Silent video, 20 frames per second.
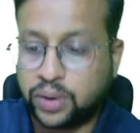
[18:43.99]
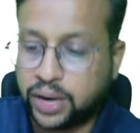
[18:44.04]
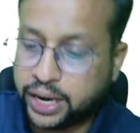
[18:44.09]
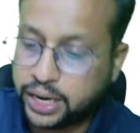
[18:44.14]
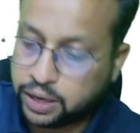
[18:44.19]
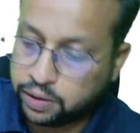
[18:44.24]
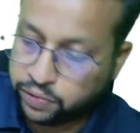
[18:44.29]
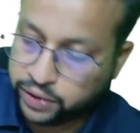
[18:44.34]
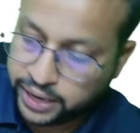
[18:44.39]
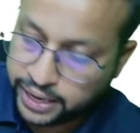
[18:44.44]
kind
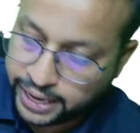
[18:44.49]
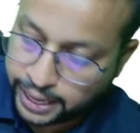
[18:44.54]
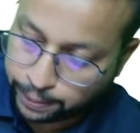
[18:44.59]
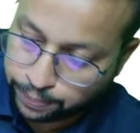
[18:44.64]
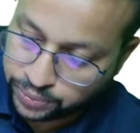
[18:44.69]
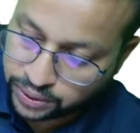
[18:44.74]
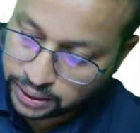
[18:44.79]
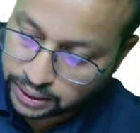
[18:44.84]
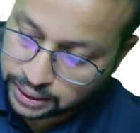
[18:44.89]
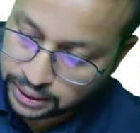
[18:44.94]
of a
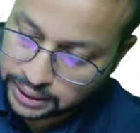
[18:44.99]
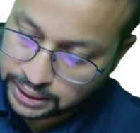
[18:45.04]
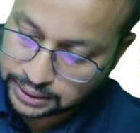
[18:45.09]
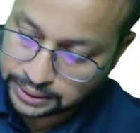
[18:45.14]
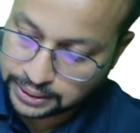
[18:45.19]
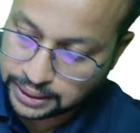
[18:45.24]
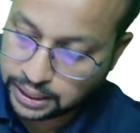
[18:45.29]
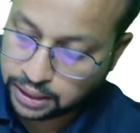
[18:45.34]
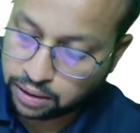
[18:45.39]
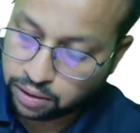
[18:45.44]
depth is
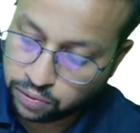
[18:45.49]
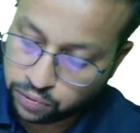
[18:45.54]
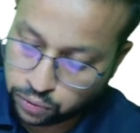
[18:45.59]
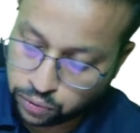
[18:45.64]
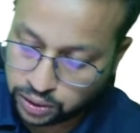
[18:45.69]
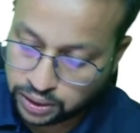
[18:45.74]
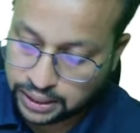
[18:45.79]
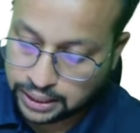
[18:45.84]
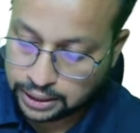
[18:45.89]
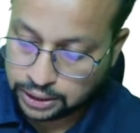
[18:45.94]
there for
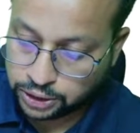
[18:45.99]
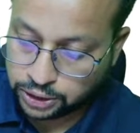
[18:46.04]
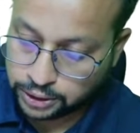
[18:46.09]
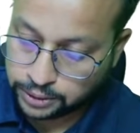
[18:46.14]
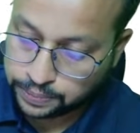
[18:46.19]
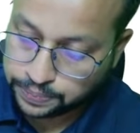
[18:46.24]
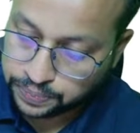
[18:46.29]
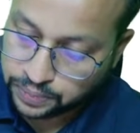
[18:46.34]
the ulcer.